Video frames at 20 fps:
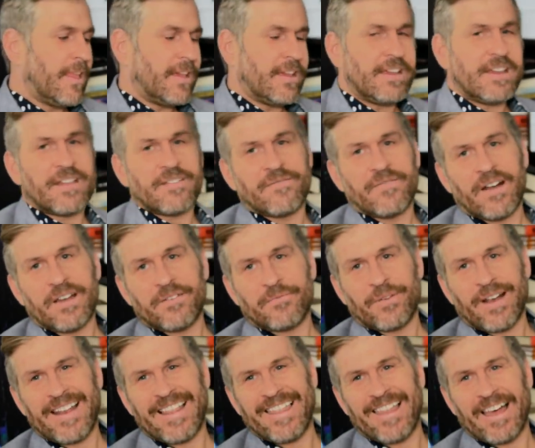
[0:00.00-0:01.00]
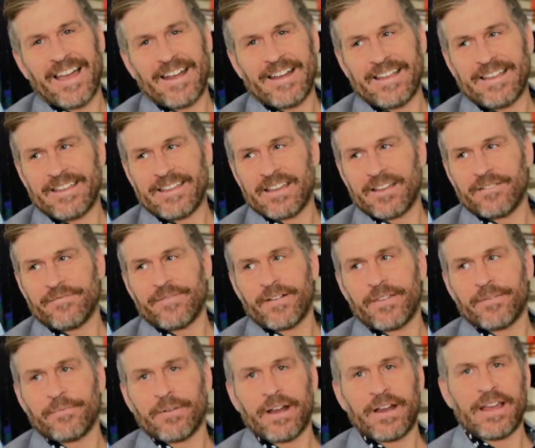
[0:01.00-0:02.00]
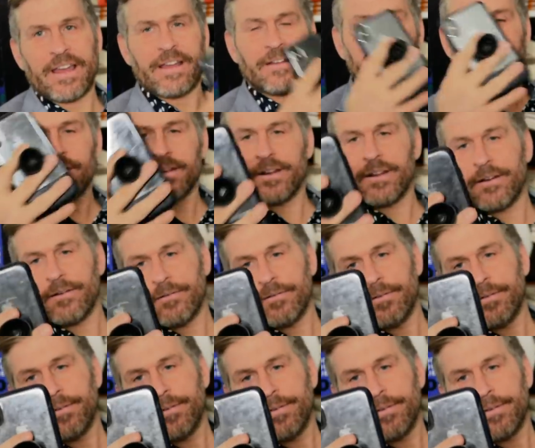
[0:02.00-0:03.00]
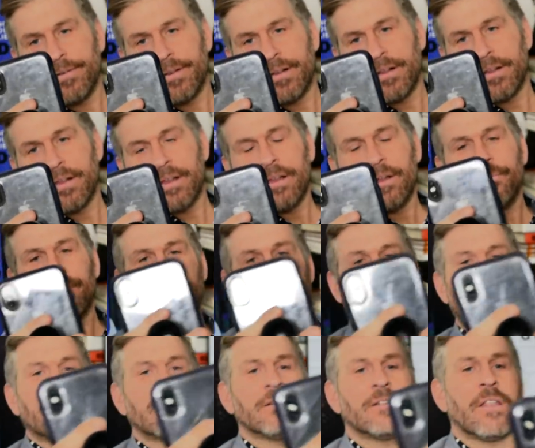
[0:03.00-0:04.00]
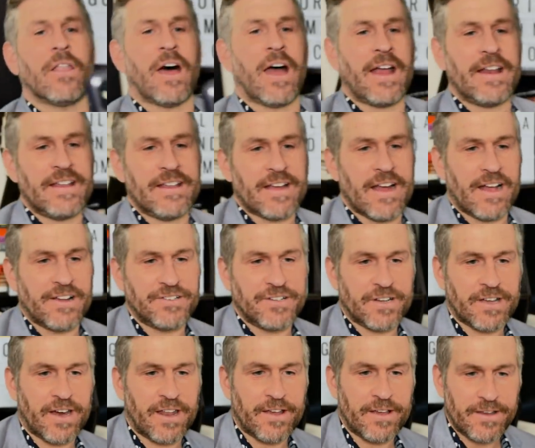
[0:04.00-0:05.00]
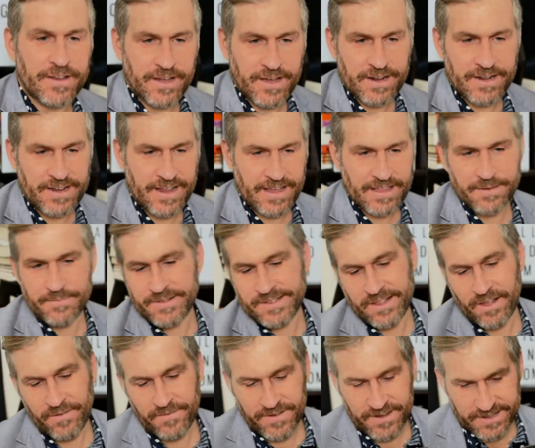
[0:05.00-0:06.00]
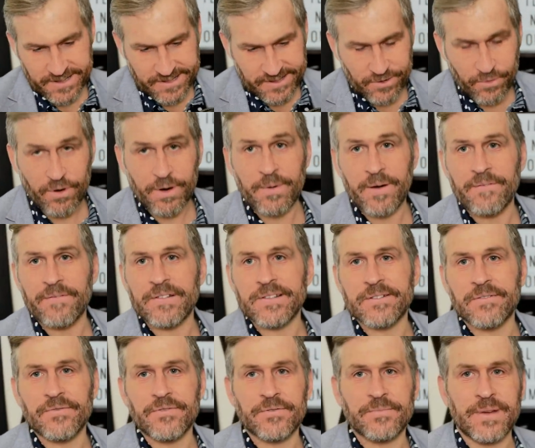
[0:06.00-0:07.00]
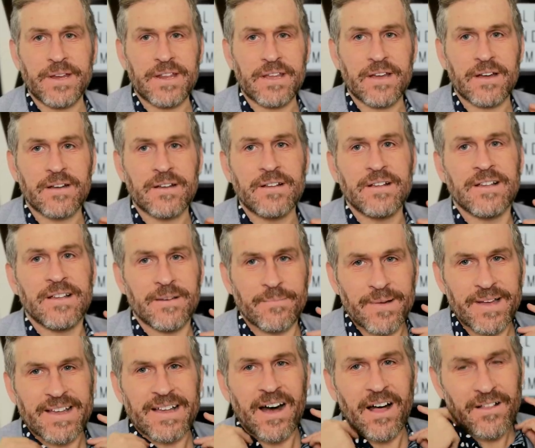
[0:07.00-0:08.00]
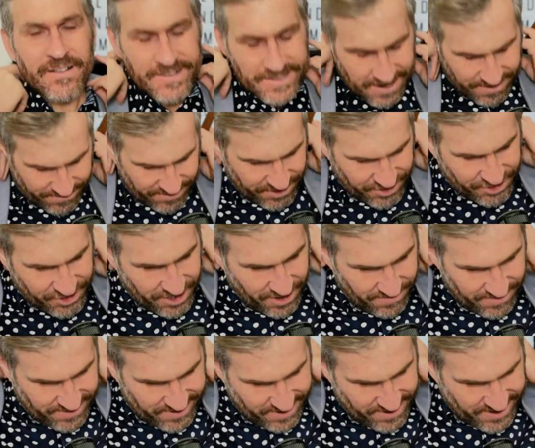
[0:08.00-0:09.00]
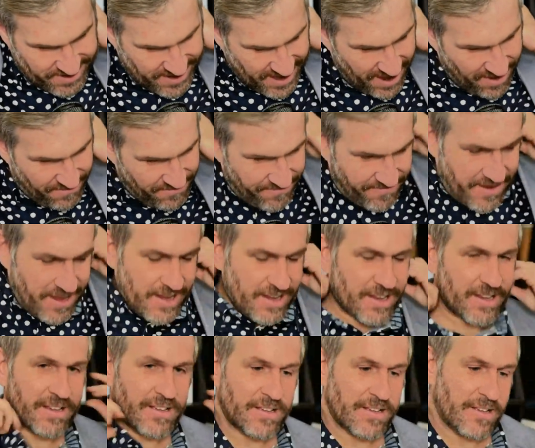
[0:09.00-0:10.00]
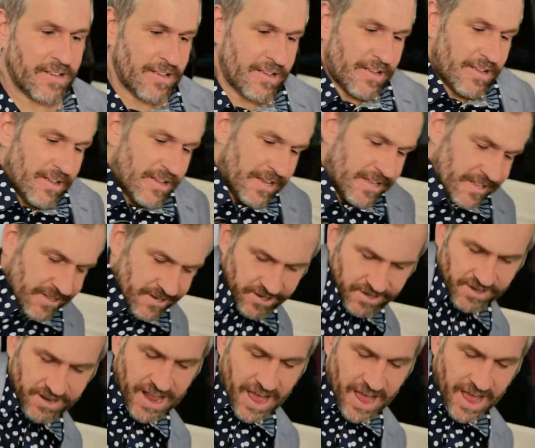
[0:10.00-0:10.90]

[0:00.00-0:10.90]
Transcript: You gotta find the right lighting. You gotta find the right angle. You know, when you got good lighting, guys, you gotta take them selfies. Store them up for social media. My collar's not really showing, so this outfit is a good